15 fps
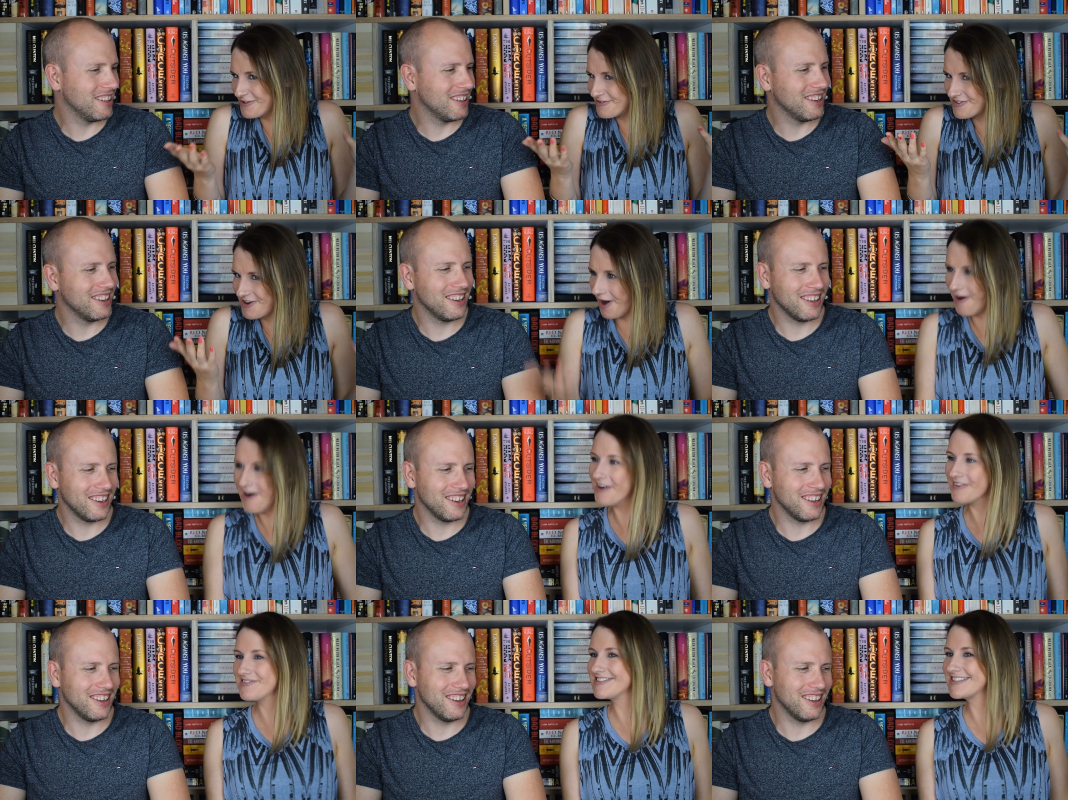Speaker 1: of
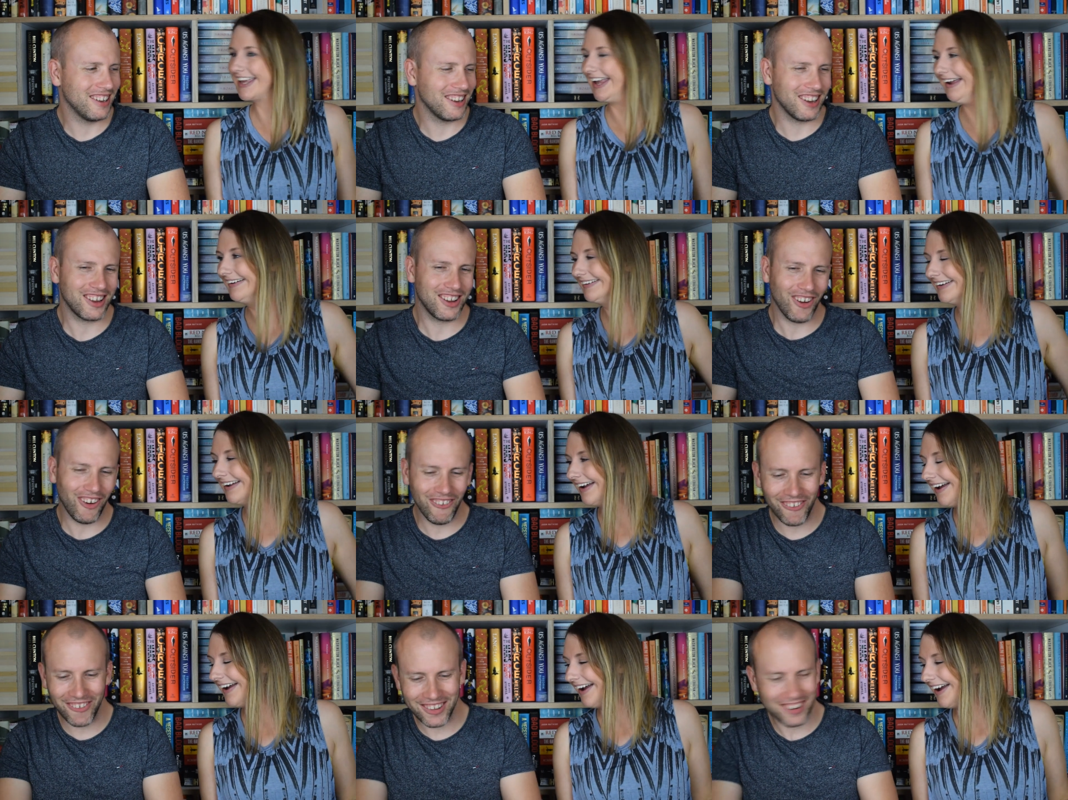calf skin.
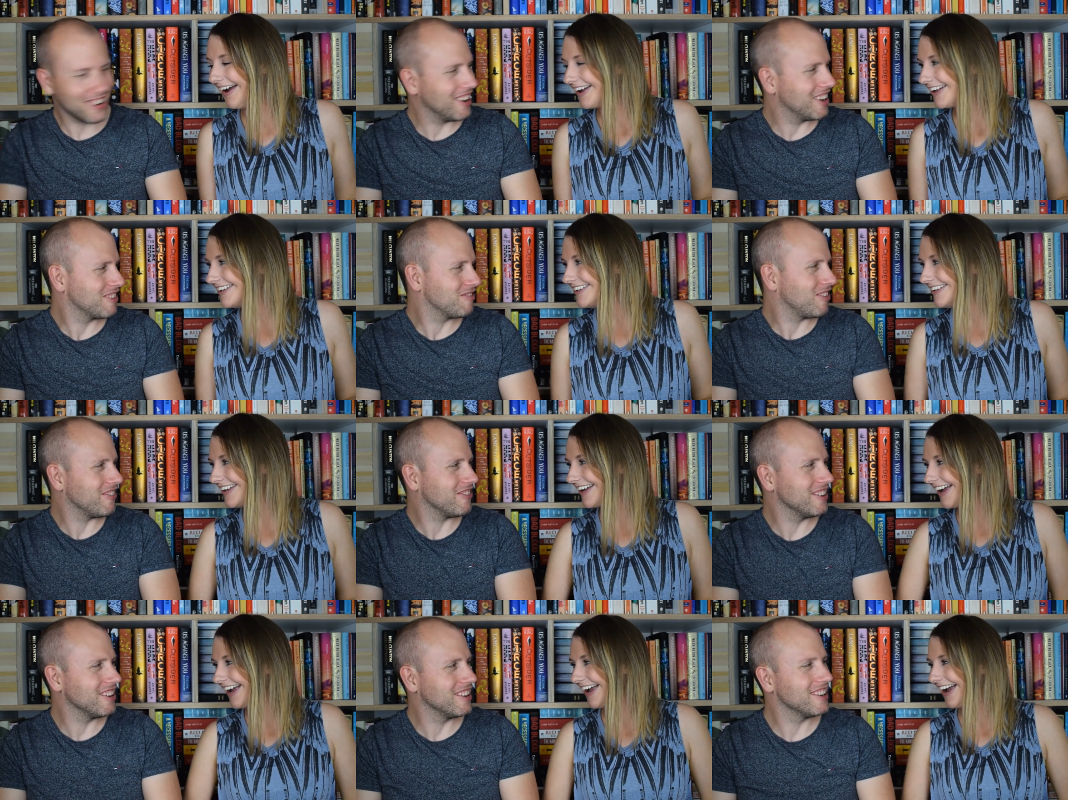
Speaker 2: gold, like
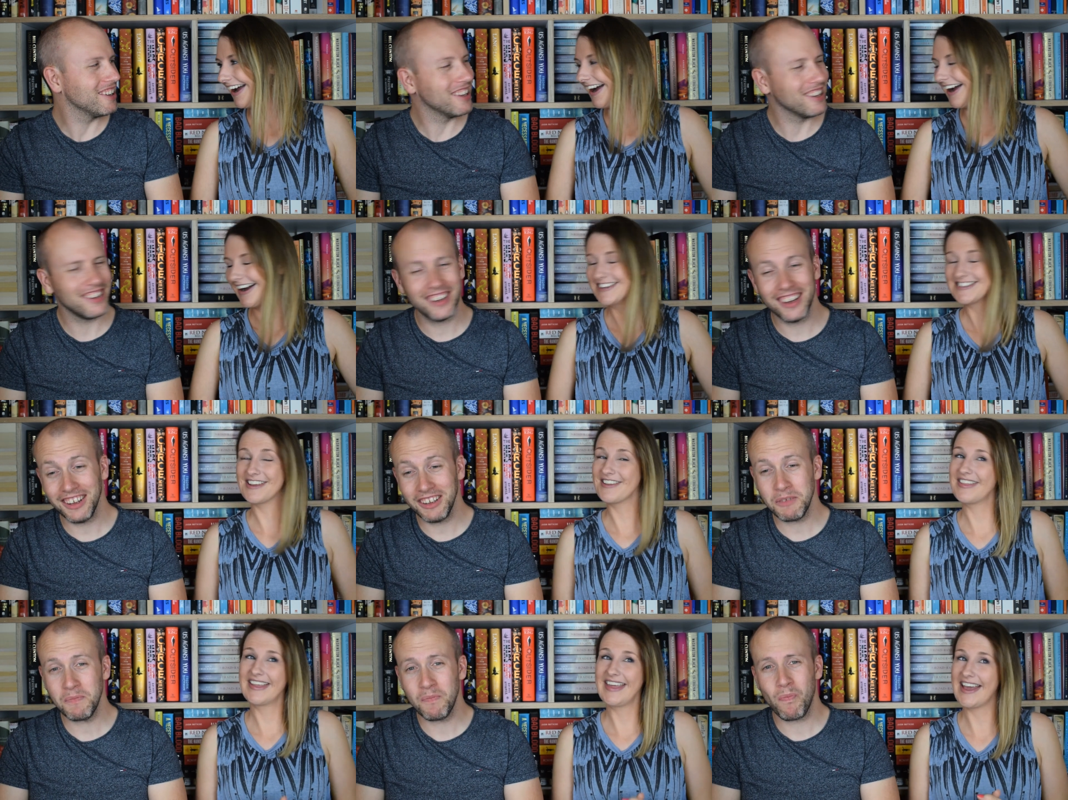proper. Yeah. I
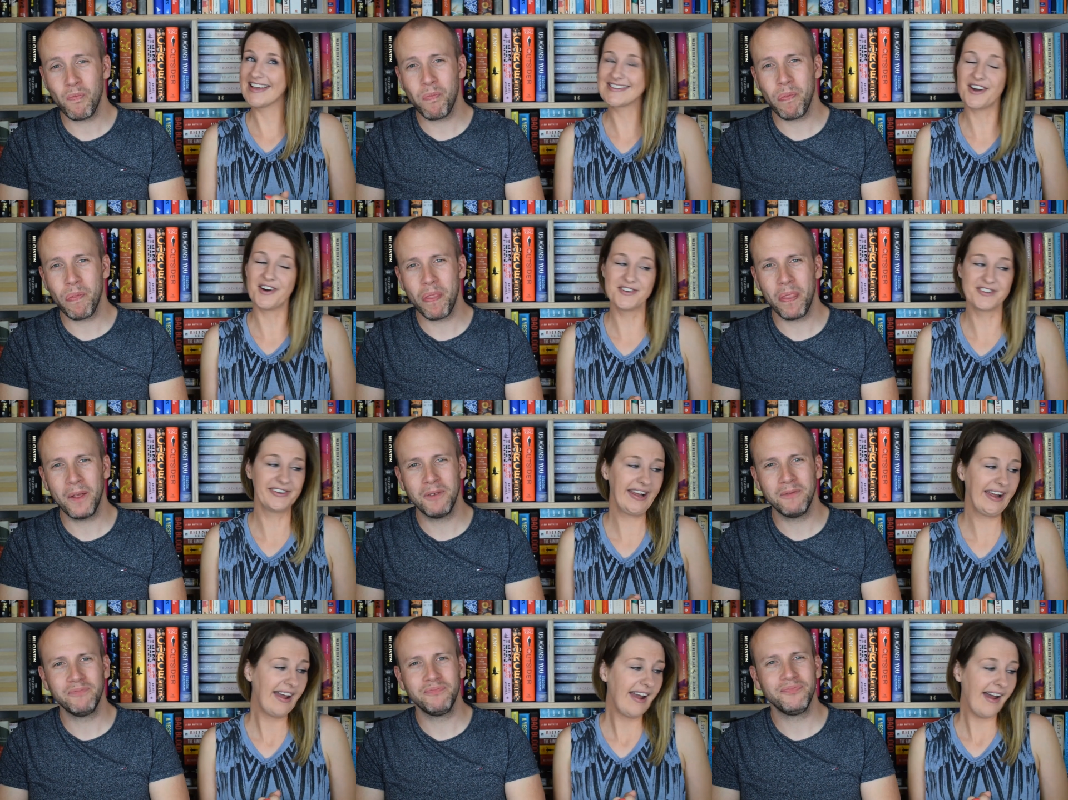don't
Speaker 1: think it has gold on
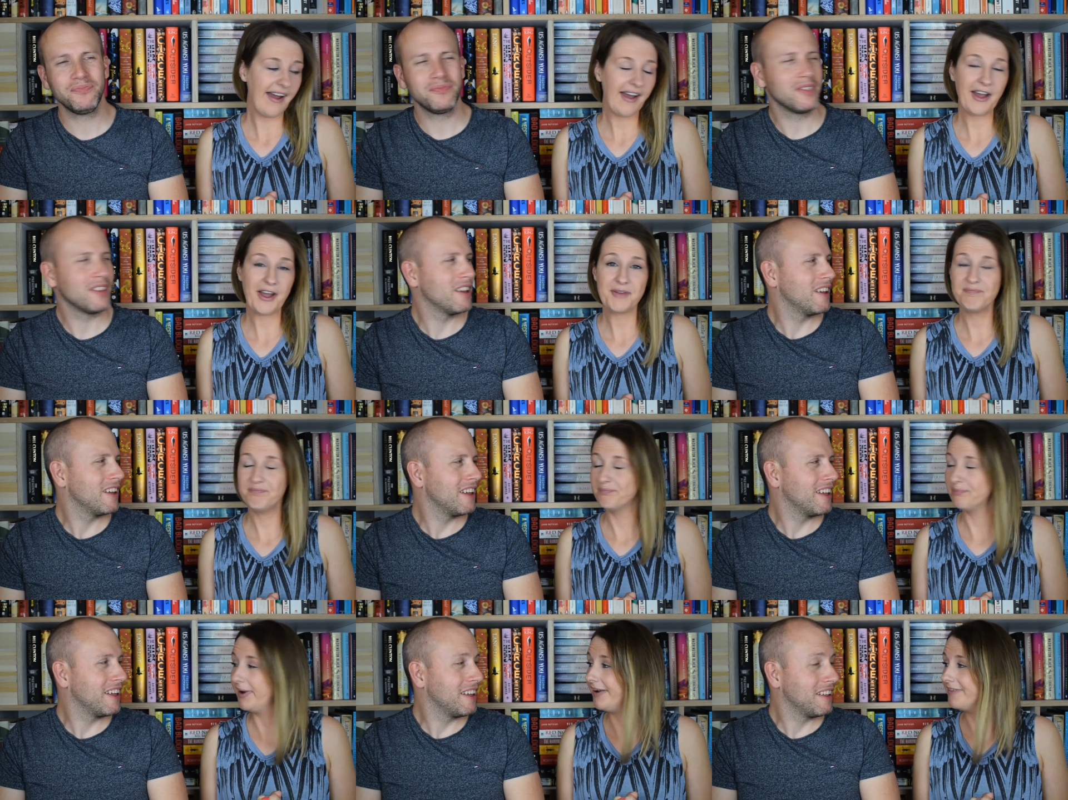it. Um,
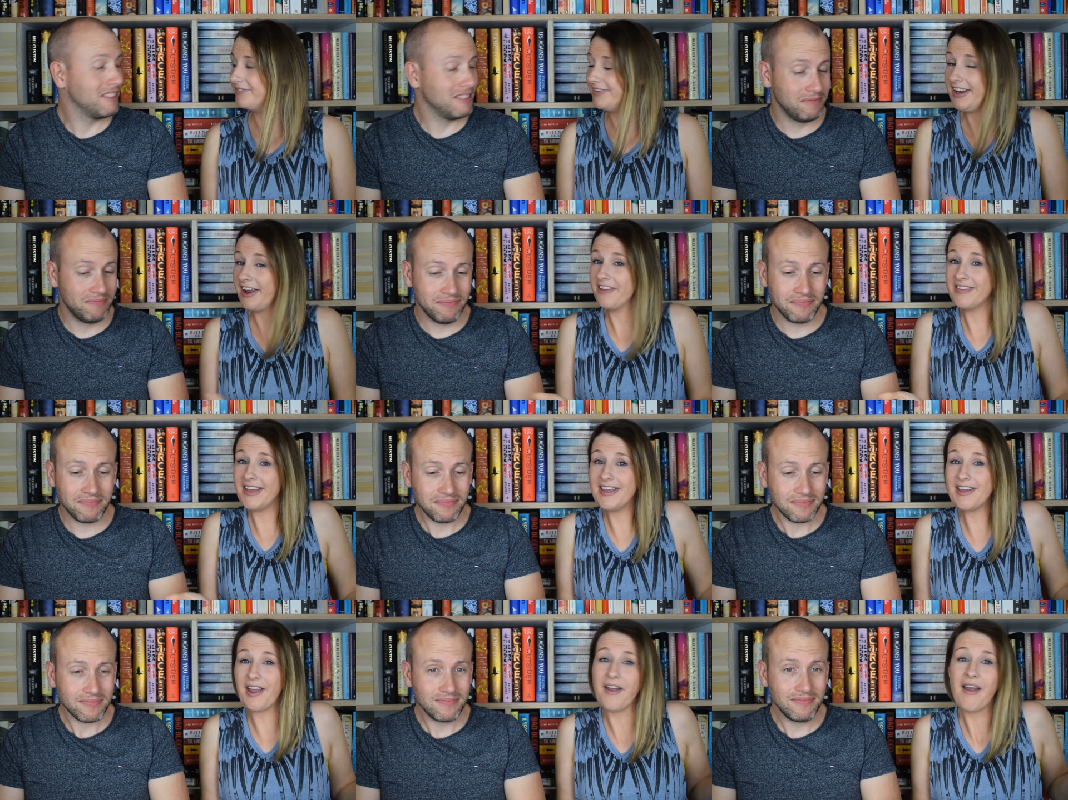but you know, there
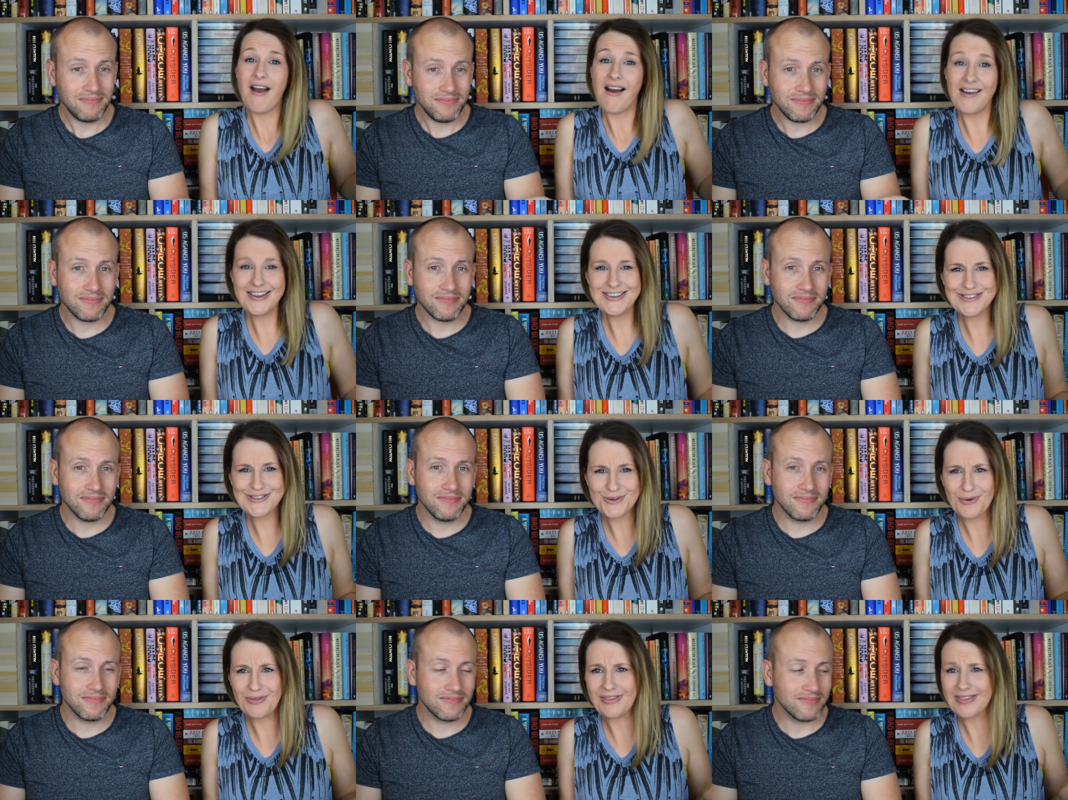you go. I just
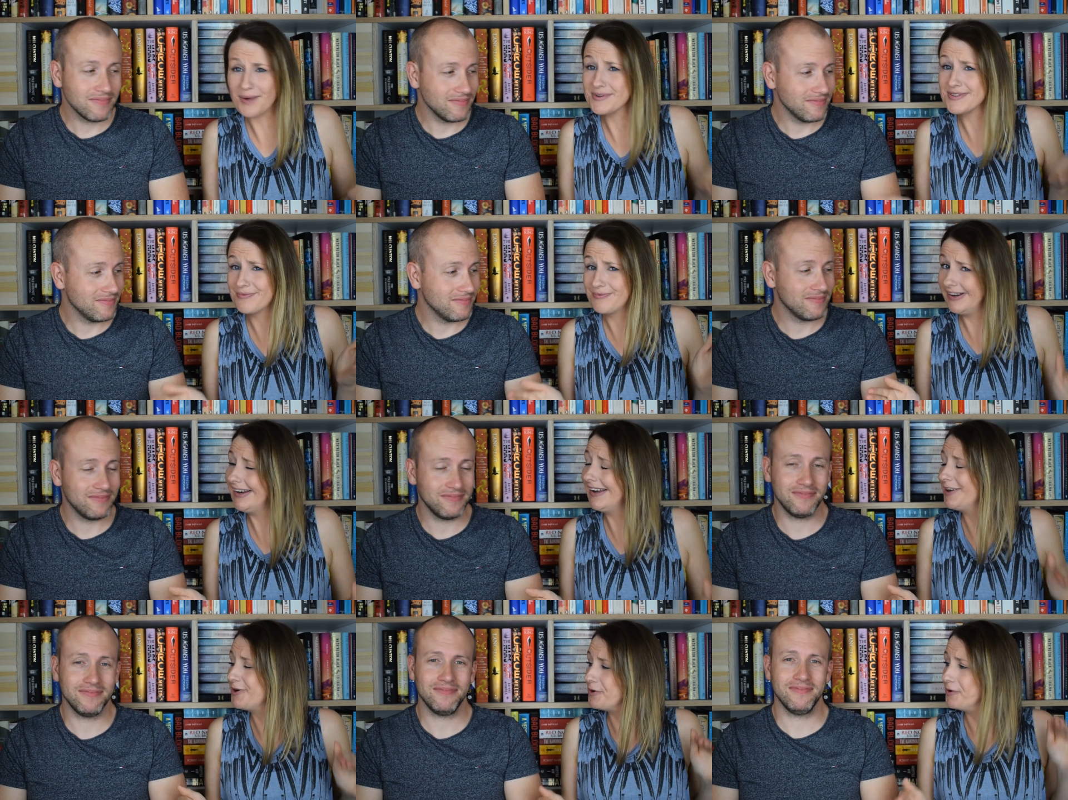thought that that was a
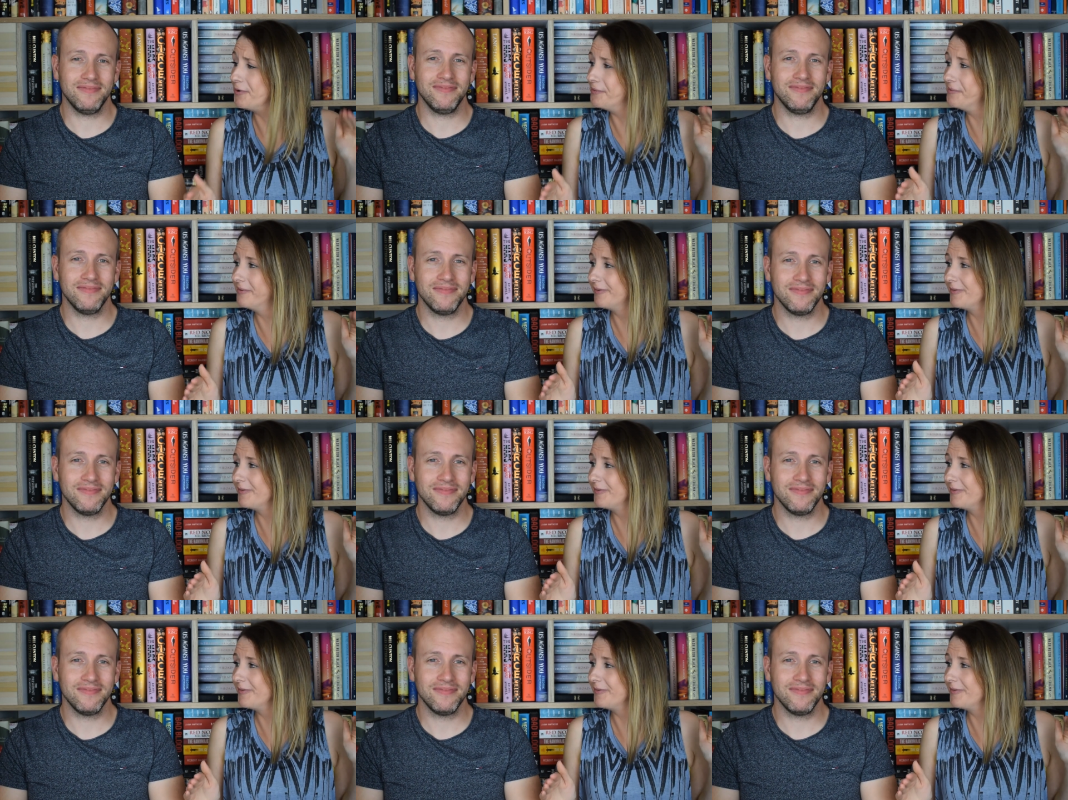really cool